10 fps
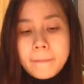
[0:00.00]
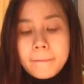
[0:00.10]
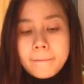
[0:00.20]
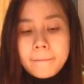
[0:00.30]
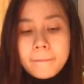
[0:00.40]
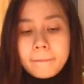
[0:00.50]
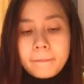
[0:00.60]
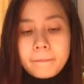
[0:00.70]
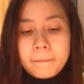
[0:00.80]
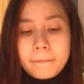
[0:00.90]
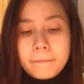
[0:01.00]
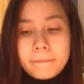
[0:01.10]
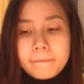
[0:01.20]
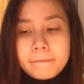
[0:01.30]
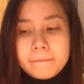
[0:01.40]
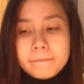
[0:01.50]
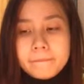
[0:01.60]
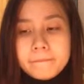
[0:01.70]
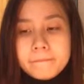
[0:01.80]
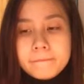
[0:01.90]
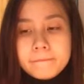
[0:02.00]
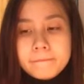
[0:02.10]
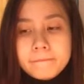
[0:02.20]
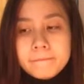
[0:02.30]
When is the Day